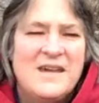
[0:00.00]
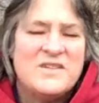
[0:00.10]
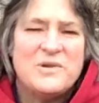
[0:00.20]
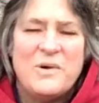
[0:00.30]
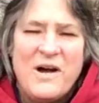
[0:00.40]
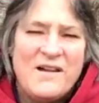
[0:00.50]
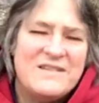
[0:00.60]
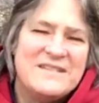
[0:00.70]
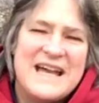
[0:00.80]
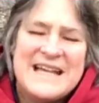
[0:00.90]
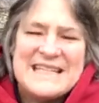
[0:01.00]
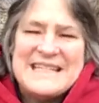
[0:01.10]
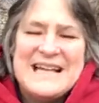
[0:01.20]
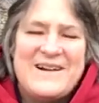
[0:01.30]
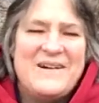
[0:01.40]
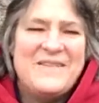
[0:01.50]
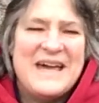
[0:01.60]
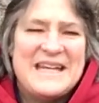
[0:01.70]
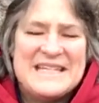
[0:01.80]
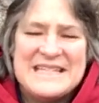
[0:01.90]
So all
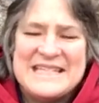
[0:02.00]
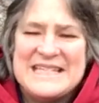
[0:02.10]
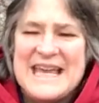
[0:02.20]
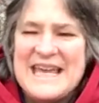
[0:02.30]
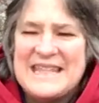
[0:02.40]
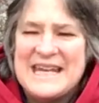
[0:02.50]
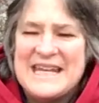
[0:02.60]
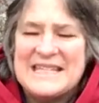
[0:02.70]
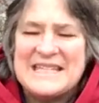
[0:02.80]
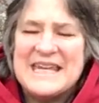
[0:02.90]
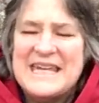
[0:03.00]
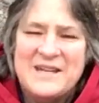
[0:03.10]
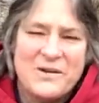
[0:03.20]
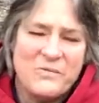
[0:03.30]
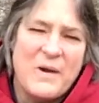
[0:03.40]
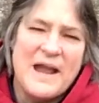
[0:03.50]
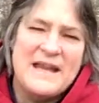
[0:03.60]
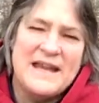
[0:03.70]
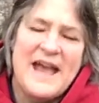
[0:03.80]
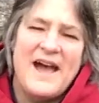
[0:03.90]
that is to say that it's here right
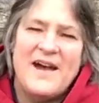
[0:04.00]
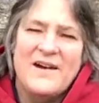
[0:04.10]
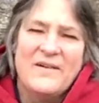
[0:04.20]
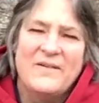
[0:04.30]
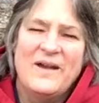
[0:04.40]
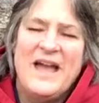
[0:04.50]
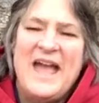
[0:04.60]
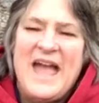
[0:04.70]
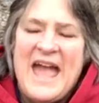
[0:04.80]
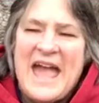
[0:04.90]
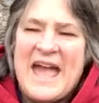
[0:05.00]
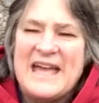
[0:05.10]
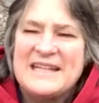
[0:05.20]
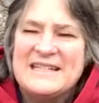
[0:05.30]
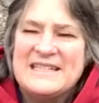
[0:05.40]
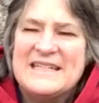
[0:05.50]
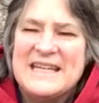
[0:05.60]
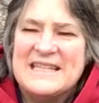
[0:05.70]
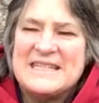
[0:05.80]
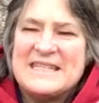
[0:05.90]
now, and
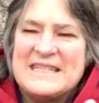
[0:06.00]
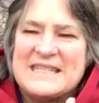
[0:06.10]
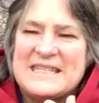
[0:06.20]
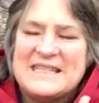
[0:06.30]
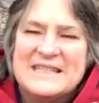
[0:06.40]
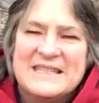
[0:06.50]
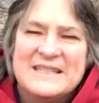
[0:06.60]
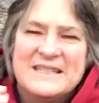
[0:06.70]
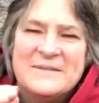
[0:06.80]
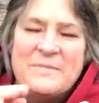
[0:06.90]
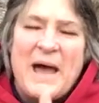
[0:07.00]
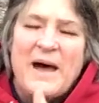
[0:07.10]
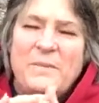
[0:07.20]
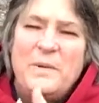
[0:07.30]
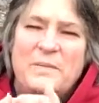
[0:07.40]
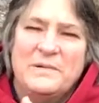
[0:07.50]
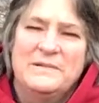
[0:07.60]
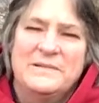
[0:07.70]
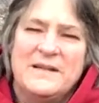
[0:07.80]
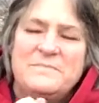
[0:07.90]
it's palpable
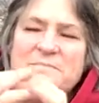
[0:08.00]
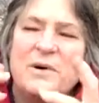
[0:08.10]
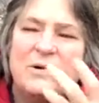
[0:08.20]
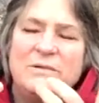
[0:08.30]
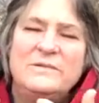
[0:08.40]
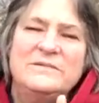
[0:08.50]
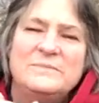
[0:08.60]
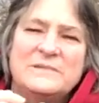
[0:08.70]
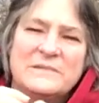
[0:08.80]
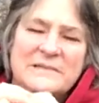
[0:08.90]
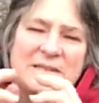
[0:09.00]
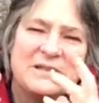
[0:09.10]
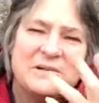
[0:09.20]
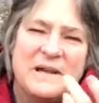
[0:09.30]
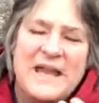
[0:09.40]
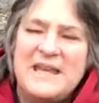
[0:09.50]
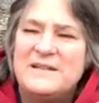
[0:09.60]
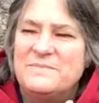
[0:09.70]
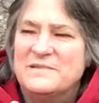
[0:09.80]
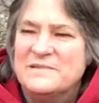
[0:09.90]
and moldable and
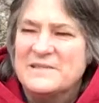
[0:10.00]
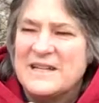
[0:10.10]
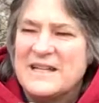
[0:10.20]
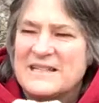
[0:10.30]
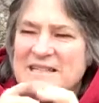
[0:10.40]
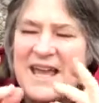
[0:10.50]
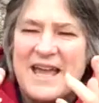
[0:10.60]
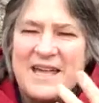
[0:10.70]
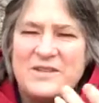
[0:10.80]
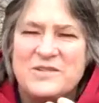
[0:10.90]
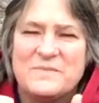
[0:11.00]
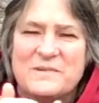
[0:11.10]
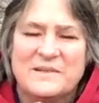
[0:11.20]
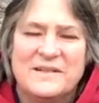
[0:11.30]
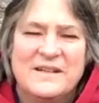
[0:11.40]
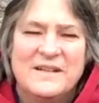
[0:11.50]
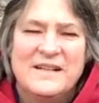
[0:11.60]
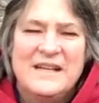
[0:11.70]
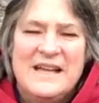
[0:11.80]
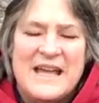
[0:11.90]
creatable and tangible
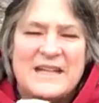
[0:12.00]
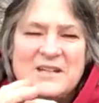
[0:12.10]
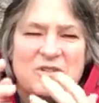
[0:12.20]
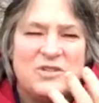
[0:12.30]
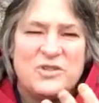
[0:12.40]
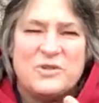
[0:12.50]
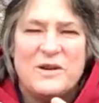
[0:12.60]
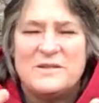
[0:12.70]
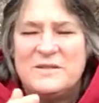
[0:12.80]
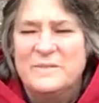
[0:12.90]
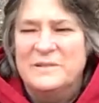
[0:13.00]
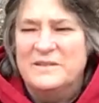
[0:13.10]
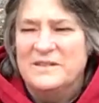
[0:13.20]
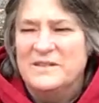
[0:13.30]
and constructible,